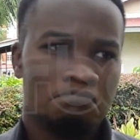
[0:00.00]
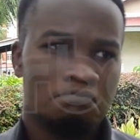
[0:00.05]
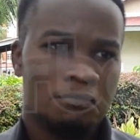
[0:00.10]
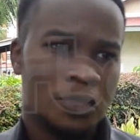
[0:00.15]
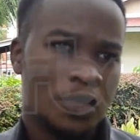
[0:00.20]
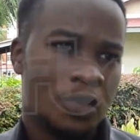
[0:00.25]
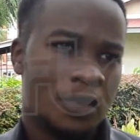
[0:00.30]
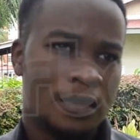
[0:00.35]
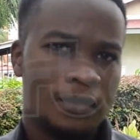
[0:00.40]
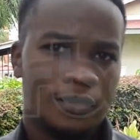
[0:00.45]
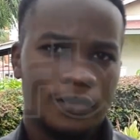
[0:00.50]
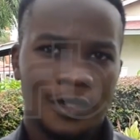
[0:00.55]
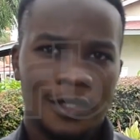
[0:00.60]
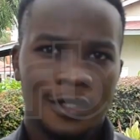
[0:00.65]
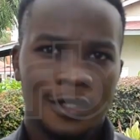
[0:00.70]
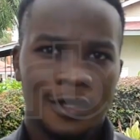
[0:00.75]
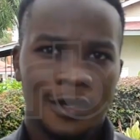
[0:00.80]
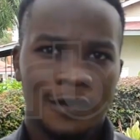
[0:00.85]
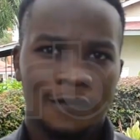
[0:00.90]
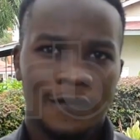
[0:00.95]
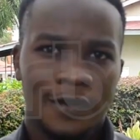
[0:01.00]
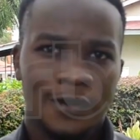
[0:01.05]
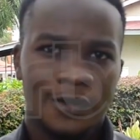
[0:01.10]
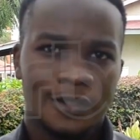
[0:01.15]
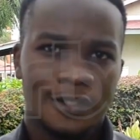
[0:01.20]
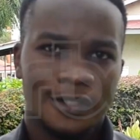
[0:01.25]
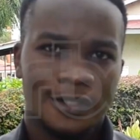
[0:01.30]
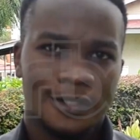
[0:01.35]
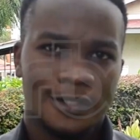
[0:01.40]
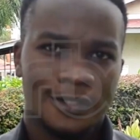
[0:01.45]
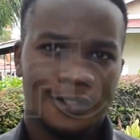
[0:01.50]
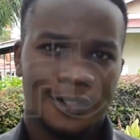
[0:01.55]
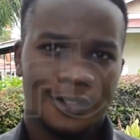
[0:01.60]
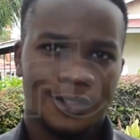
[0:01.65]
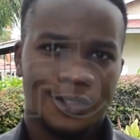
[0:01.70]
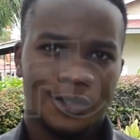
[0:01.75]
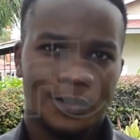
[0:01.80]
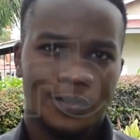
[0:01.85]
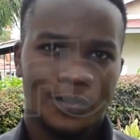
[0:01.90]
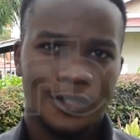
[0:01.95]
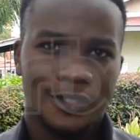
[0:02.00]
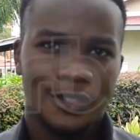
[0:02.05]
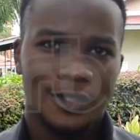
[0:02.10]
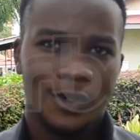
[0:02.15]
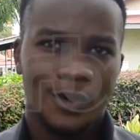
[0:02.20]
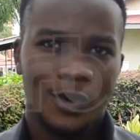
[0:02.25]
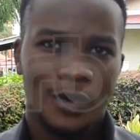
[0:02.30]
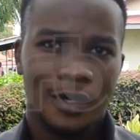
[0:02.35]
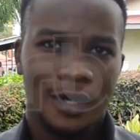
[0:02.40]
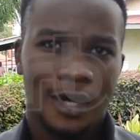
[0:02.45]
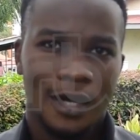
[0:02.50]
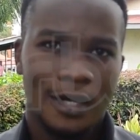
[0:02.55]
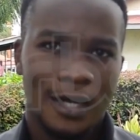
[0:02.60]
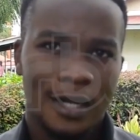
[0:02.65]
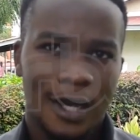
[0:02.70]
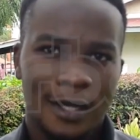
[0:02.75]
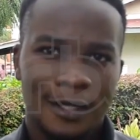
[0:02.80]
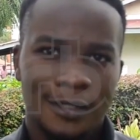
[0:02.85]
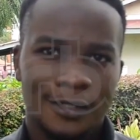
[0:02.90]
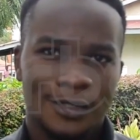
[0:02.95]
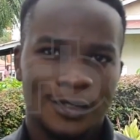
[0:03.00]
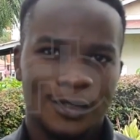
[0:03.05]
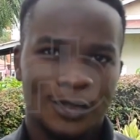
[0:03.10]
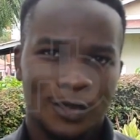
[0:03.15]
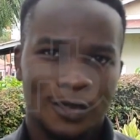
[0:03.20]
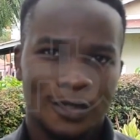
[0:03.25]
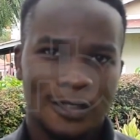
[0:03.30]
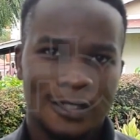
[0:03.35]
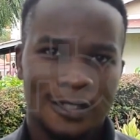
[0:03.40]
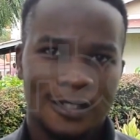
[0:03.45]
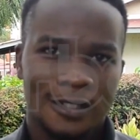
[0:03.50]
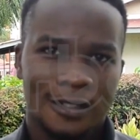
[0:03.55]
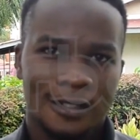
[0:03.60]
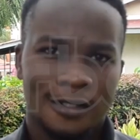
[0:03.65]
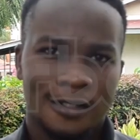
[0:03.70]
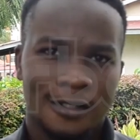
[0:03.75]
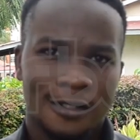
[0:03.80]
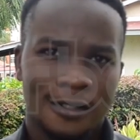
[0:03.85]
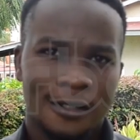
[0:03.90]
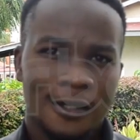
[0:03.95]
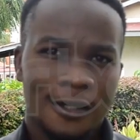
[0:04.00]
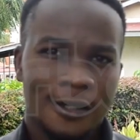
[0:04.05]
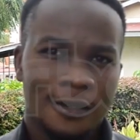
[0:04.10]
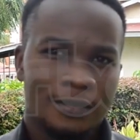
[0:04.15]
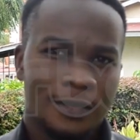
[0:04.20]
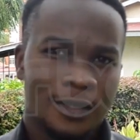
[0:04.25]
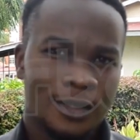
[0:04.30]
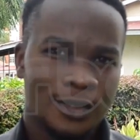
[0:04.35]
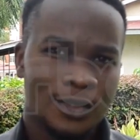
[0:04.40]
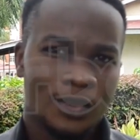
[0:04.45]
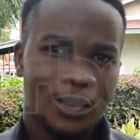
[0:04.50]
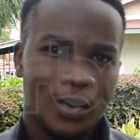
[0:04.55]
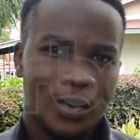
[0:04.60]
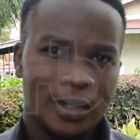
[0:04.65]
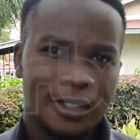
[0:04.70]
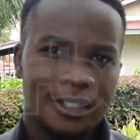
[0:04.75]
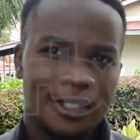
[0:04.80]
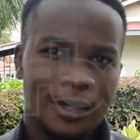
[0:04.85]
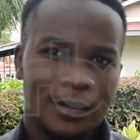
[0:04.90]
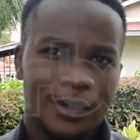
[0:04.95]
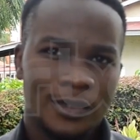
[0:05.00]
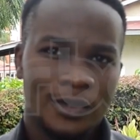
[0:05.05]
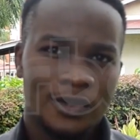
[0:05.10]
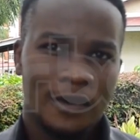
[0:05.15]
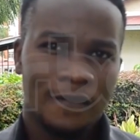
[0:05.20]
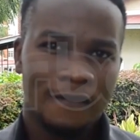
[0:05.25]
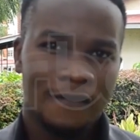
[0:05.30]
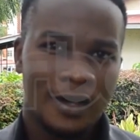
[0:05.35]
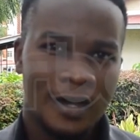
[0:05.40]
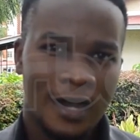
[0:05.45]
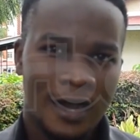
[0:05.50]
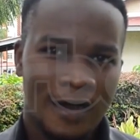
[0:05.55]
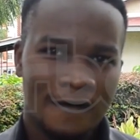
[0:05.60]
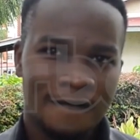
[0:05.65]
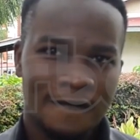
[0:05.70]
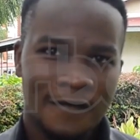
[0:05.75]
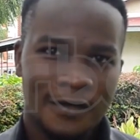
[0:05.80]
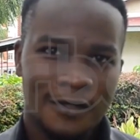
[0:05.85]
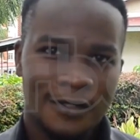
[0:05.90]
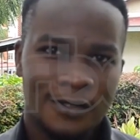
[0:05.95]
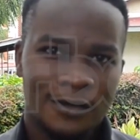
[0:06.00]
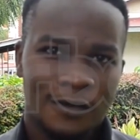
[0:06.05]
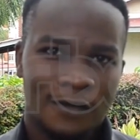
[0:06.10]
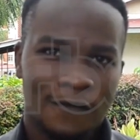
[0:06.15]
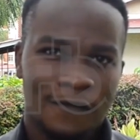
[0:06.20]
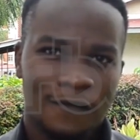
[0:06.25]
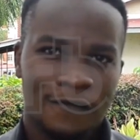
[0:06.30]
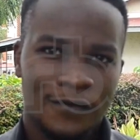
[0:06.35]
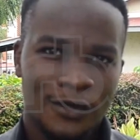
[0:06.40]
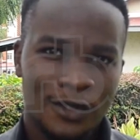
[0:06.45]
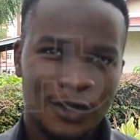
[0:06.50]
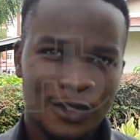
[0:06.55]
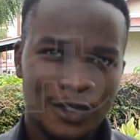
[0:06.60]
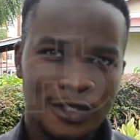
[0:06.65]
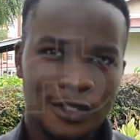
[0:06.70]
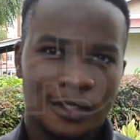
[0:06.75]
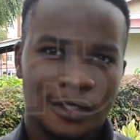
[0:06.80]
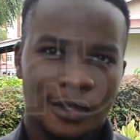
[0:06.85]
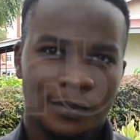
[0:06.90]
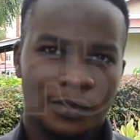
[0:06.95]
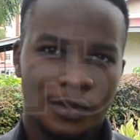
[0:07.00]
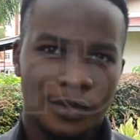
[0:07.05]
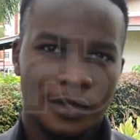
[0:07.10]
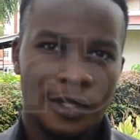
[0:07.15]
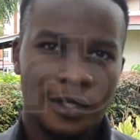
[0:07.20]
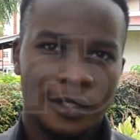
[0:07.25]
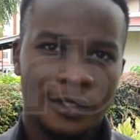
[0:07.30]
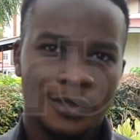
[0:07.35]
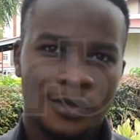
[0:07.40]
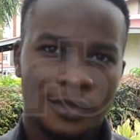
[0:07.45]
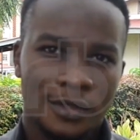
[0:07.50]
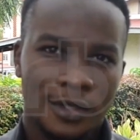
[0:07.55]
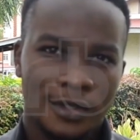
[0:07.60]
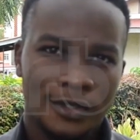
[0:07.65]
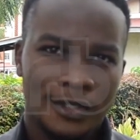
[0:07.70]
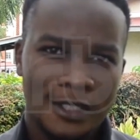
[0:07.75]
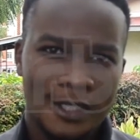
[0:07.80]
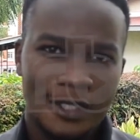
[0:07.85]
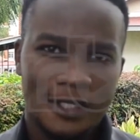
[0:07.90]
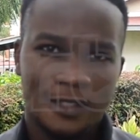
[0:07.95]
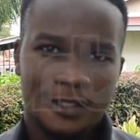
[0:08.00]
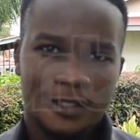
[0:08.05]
no one really ever notices that you're putting on an early stroke detector, because we want someone to have the comfort of using the product without any